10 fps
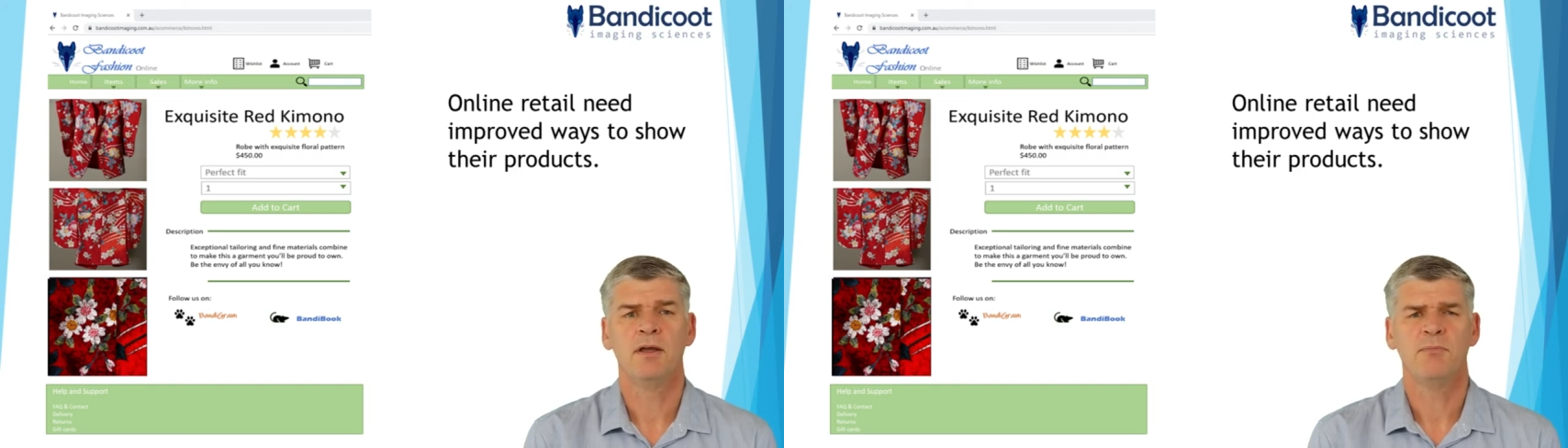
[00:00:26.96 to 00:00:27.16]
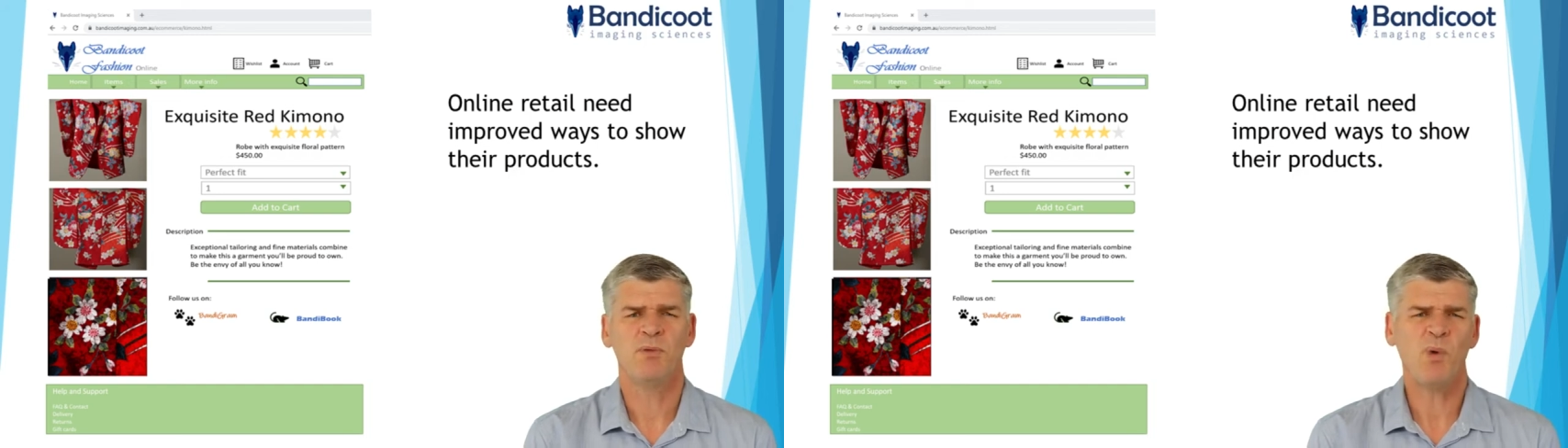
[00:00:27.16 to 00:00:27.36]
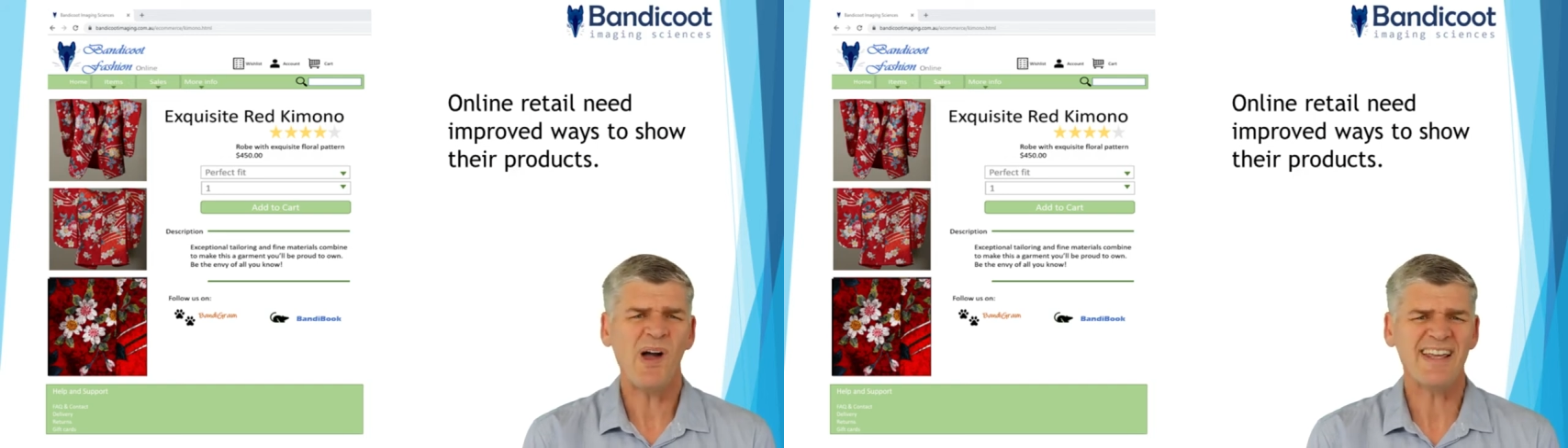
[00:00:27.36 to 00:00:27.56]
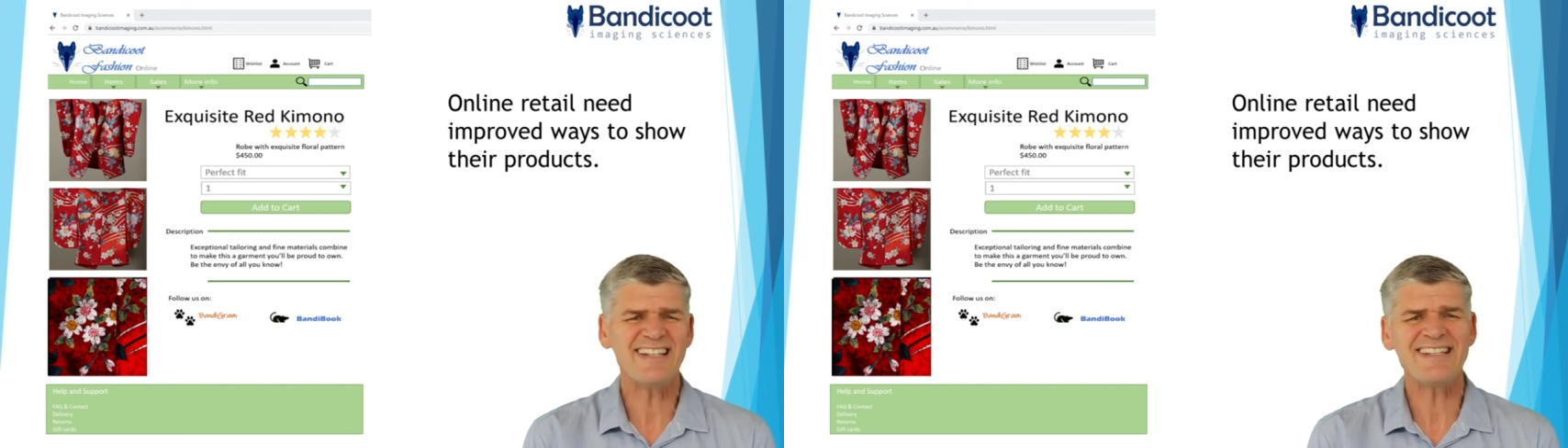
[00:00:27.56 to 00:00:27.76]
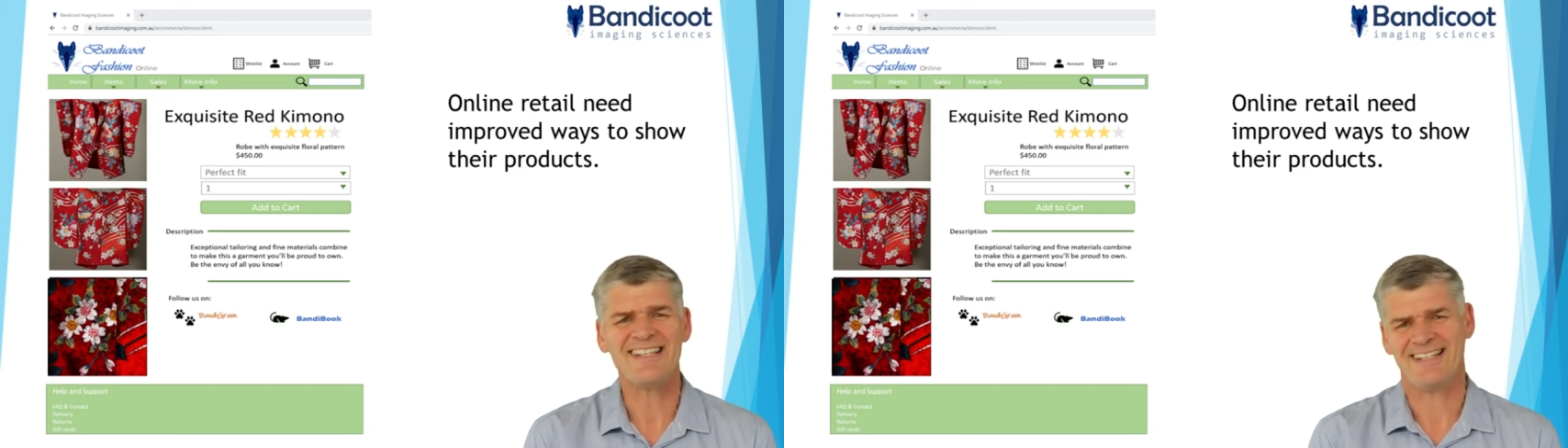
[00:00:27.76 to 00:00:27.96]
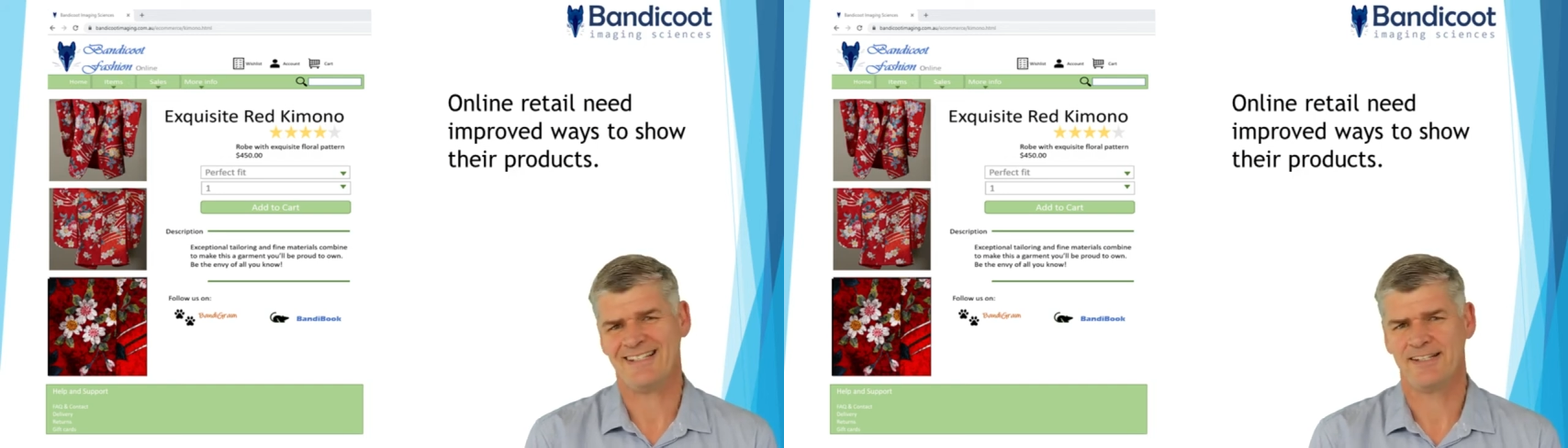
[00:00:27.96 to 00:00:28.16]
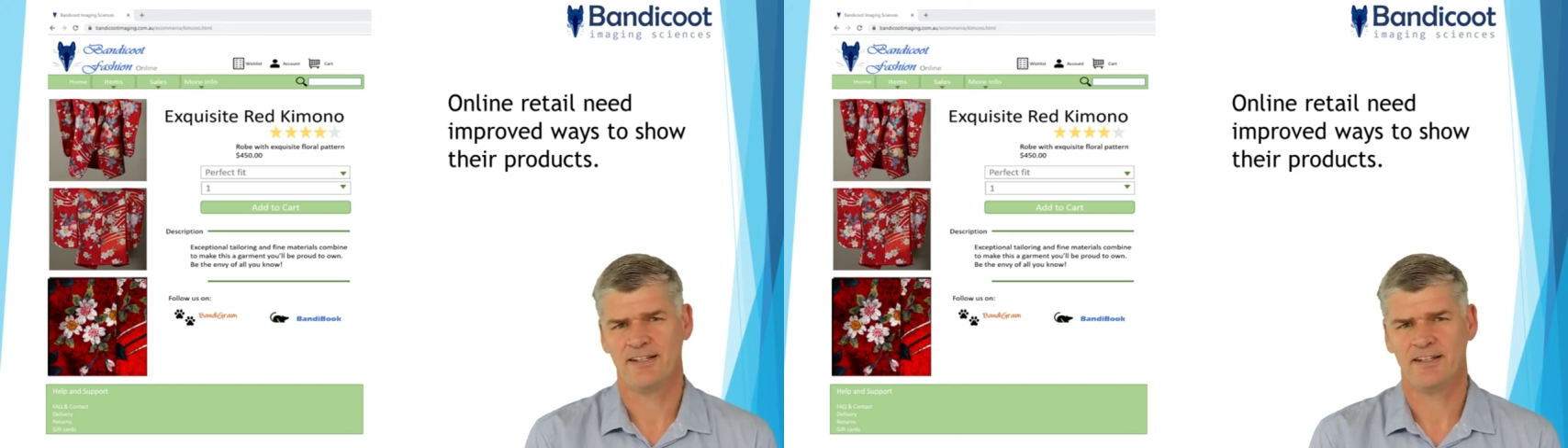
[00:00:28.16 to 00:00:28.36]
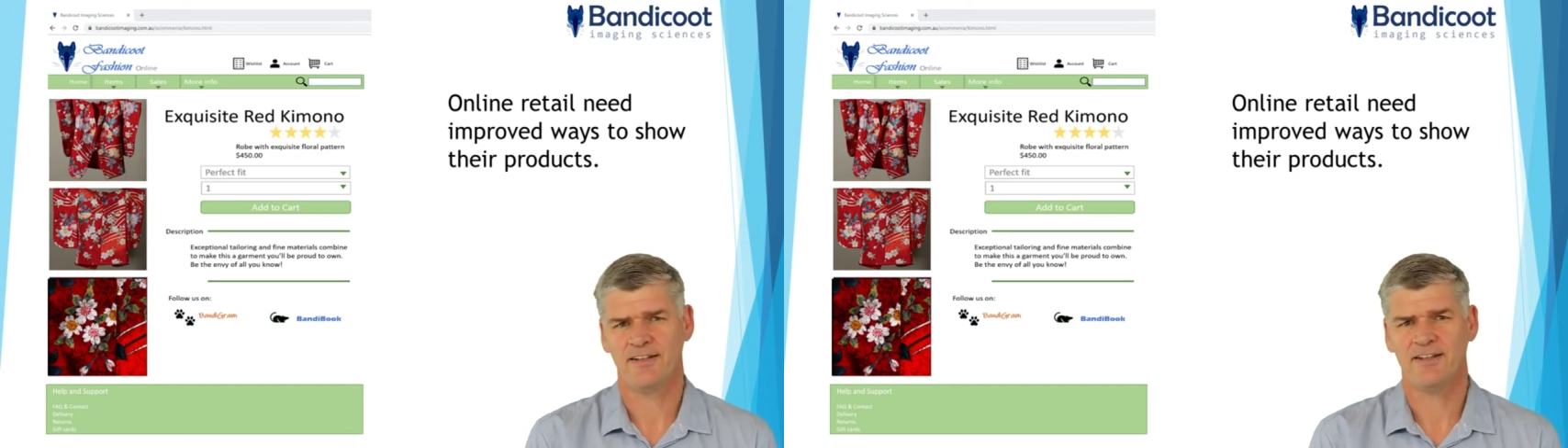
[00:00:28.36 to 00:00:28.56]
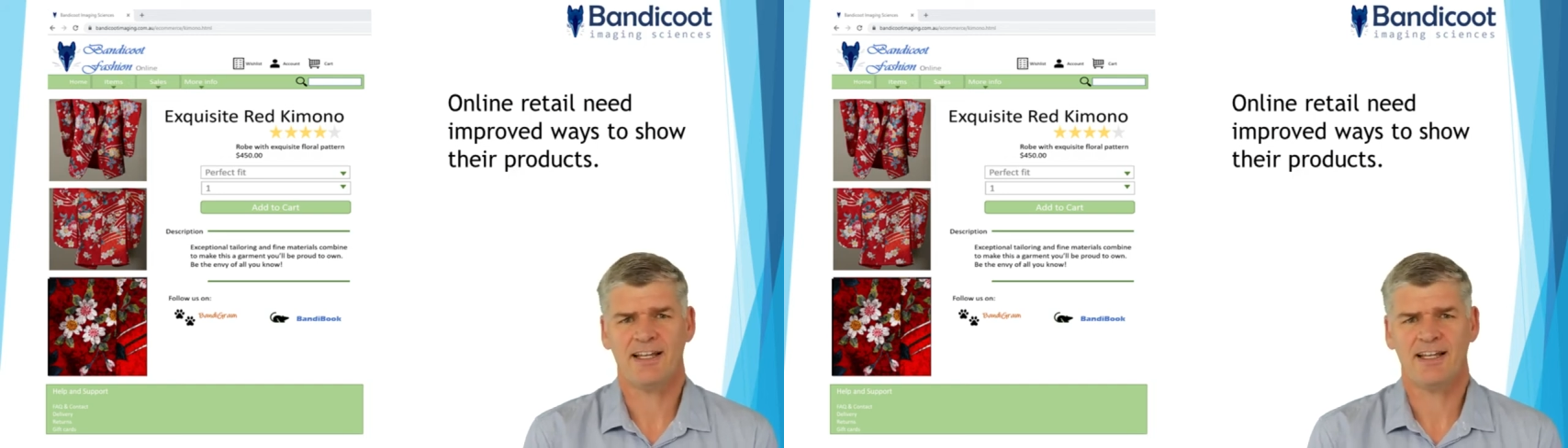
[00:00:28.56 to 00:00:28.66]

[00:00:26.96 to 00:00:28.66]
But why is this? The